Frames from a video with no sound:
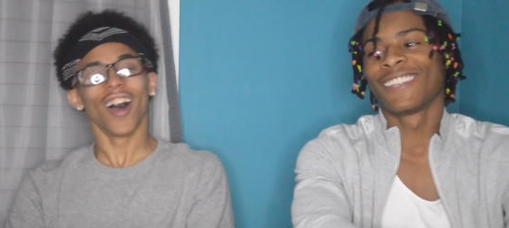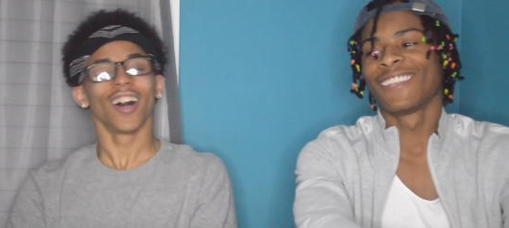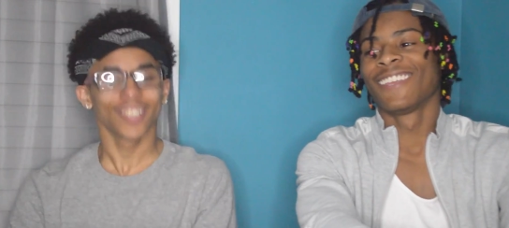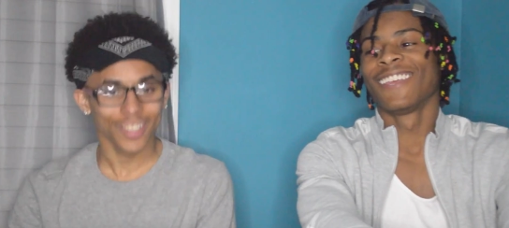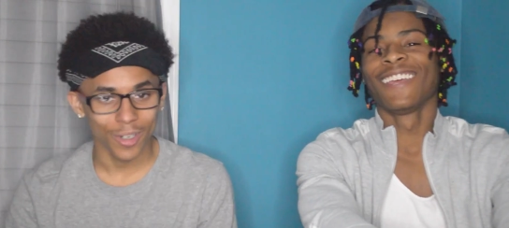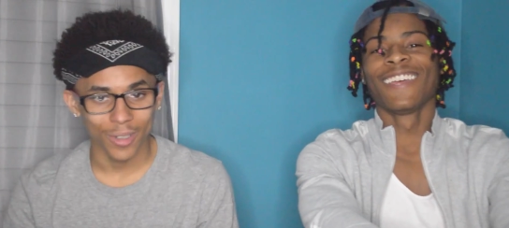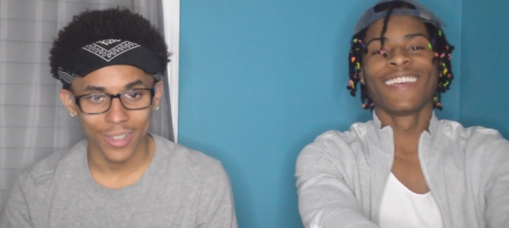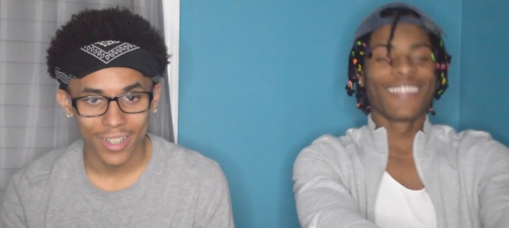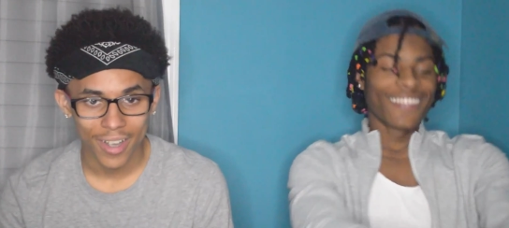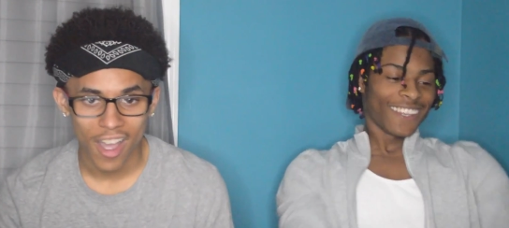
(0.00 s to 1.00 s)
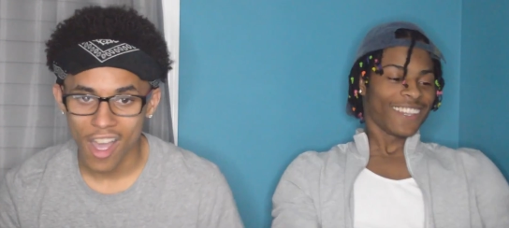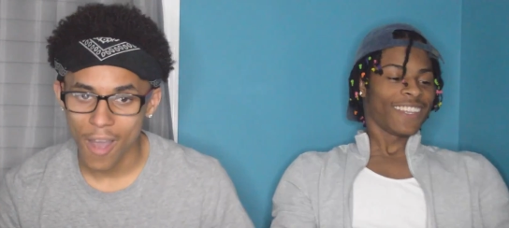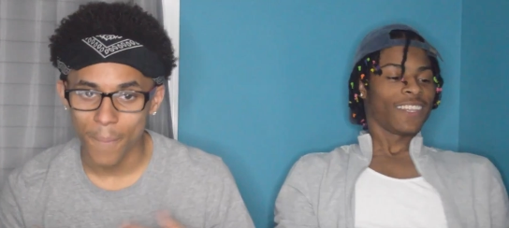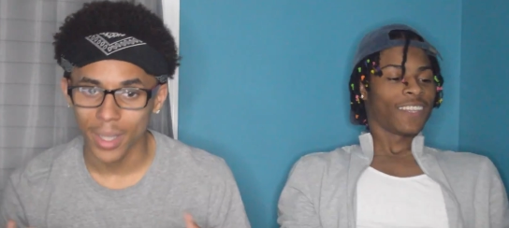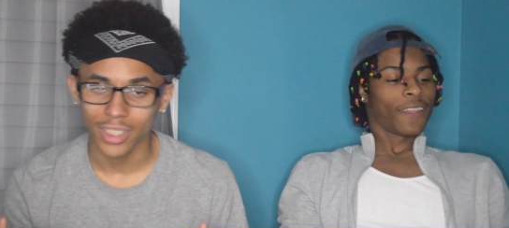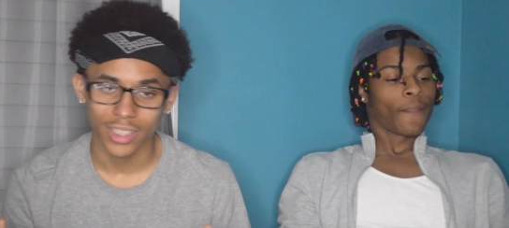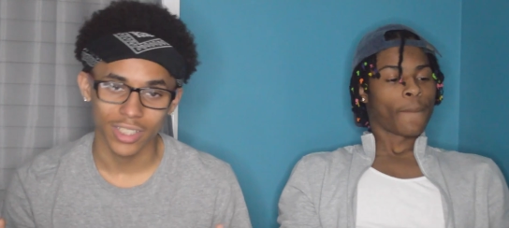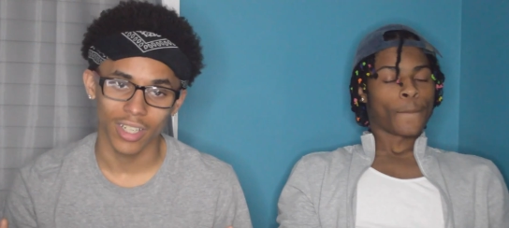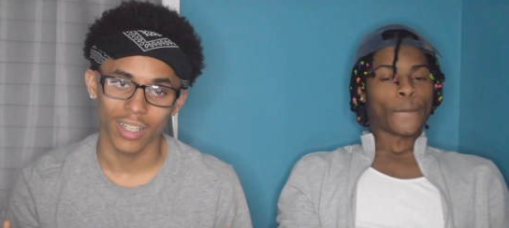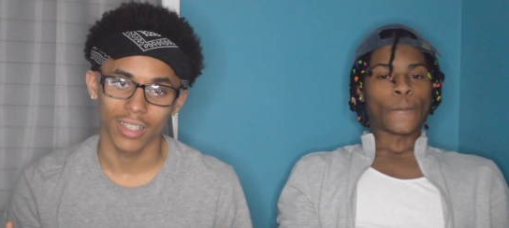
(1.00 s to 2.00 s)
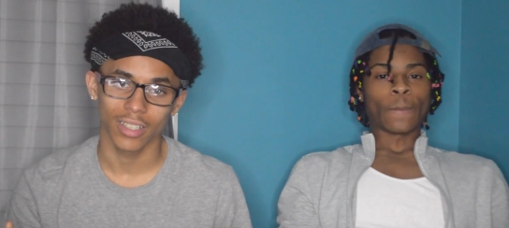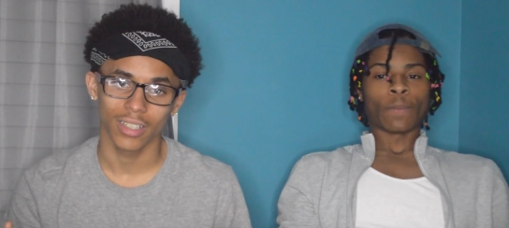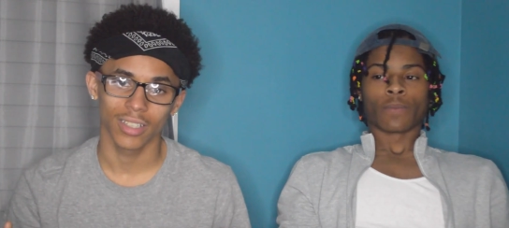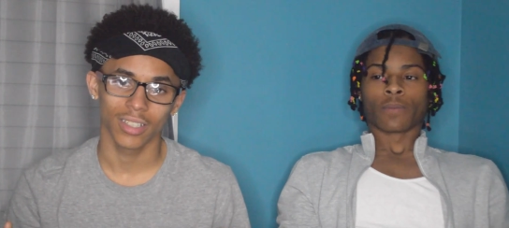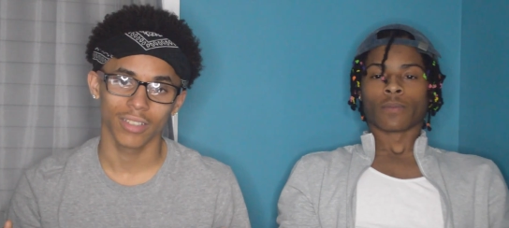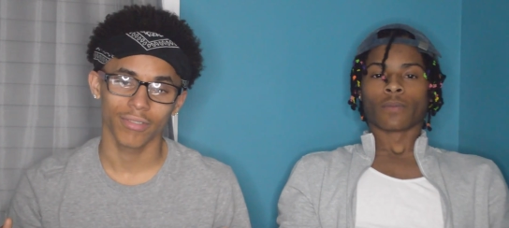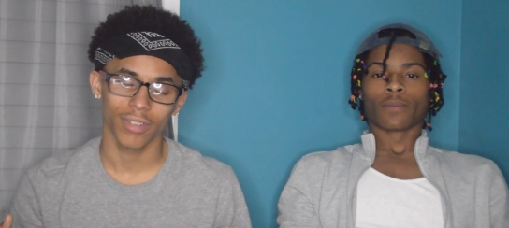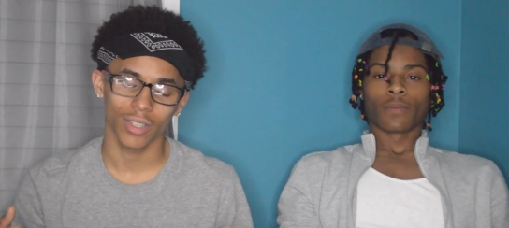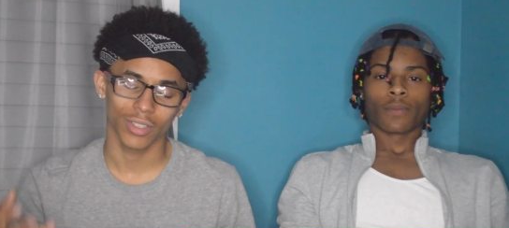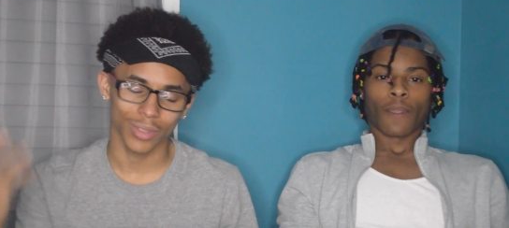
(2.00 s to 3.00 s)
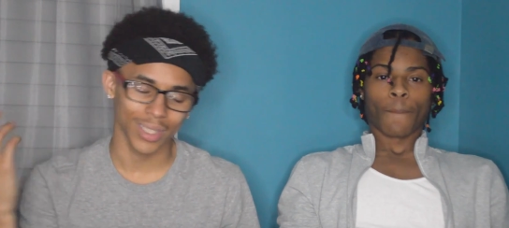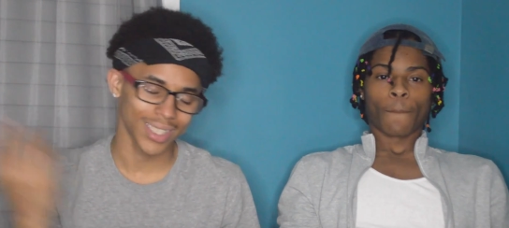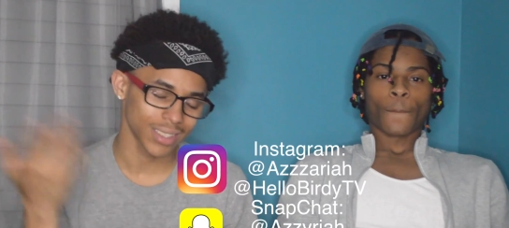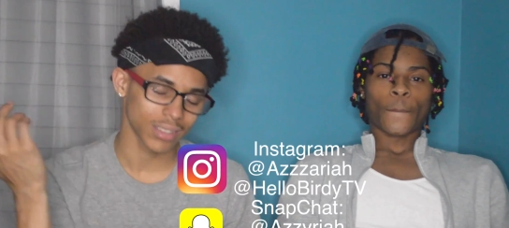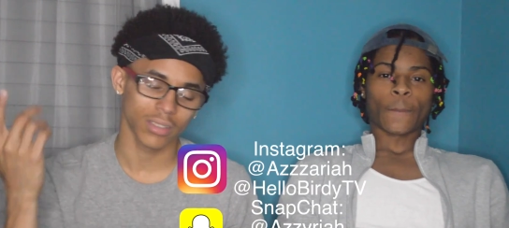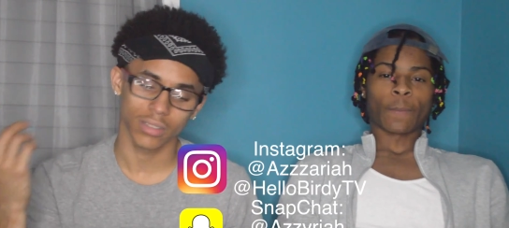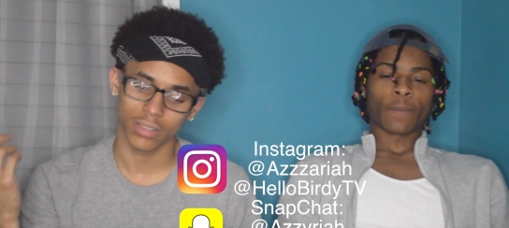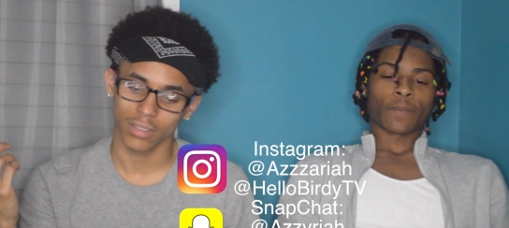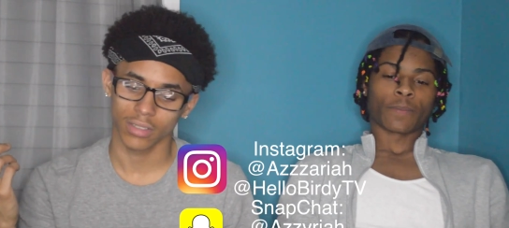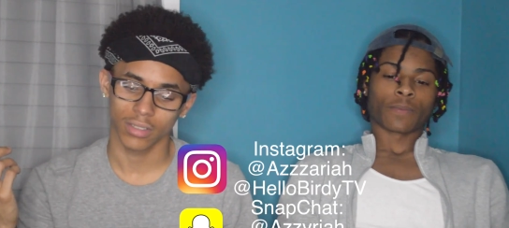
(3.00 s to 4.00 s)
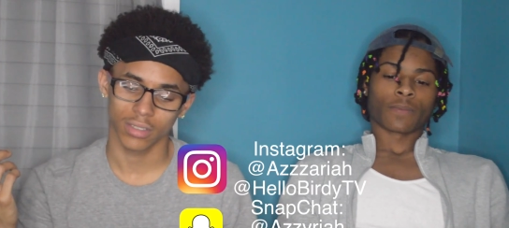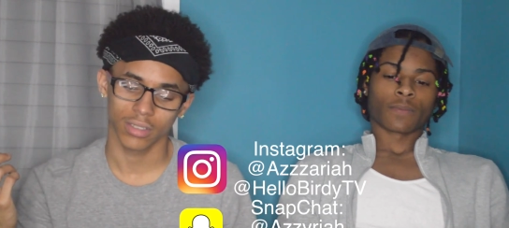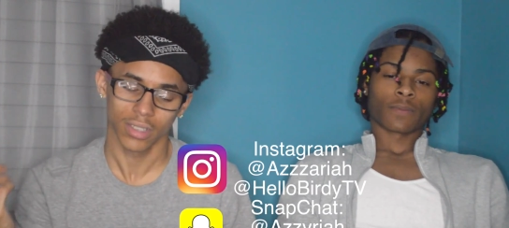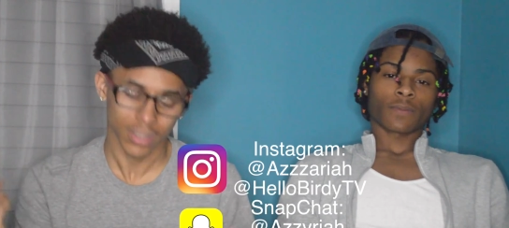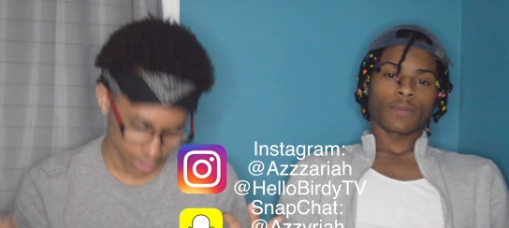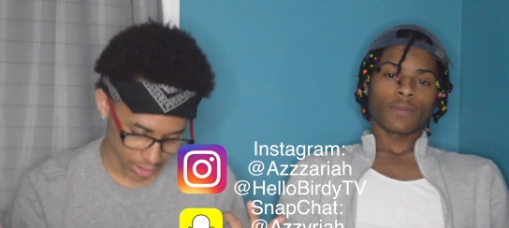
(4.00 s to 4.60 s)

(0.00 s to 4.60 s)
Speaker 1: Also, make sure y'all follow us on the Instas and the